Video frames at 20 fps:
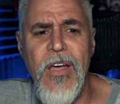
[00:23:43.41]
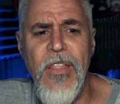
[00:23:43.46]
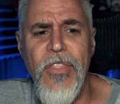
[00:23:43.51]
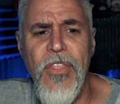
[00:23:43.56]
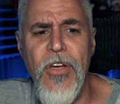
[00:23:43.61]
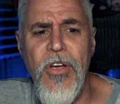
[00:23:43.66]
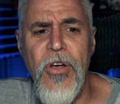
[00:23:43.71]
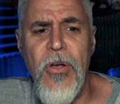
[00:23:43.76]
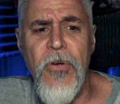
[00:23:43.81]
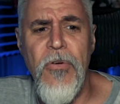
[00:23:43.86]

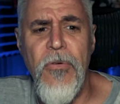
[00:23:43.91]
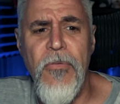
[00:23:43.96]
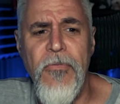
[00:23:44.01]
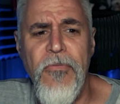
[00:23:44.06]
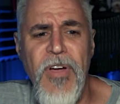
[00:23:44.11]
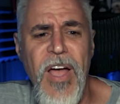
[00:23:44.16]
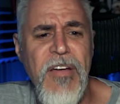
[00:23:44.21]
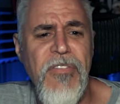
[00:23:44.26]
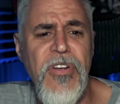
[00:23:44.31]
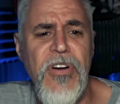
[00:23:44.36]
they're
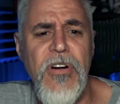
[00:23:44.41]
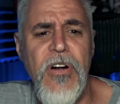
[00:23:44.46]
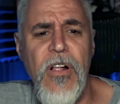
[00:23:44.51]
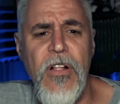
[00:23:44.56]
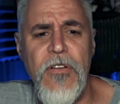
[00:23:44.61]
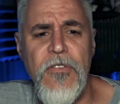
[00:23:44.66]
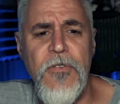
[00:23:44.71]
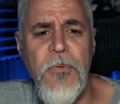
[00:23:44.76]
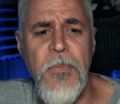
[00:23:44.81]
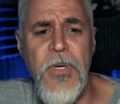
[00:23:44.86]

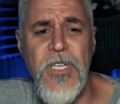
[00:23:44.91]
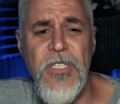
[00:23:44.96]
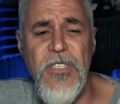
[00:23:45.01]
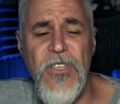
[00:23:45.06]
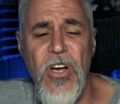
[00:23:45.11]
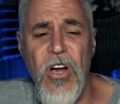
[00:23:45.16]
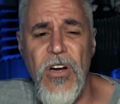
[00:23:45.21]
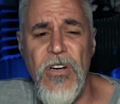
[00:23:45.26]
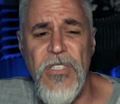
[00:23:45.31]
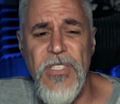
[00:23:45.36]
$500 from
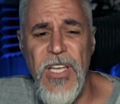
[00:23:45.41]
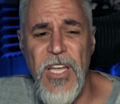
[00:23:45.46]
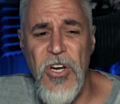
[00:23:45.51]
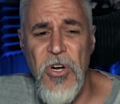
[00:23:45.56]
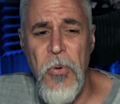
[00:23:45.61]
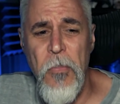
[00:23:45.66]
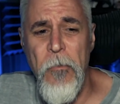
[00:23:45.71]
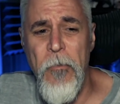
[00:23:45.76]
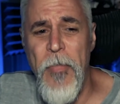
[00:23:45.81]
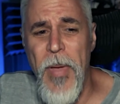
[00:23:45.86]
Guitar
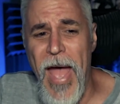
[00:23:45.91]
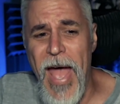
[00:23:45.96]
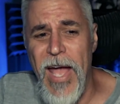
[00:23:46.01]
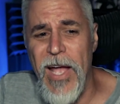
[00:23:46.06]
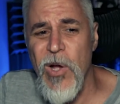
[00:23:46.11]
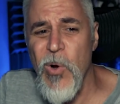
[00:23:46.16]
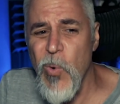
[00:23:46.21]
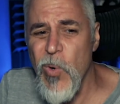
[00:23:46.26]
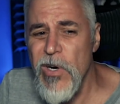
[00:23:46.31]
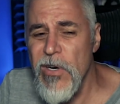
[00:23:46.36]
Center
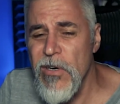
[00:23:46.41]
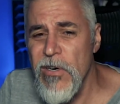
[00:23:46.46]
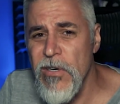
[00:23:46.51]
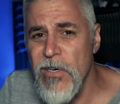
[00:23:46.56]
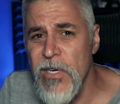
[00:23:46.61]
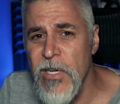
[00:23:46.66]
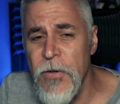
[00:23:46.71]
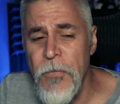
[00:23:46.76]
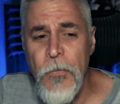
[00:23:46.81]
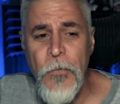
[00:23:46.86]
back
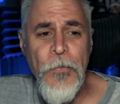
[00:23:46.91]
ordered.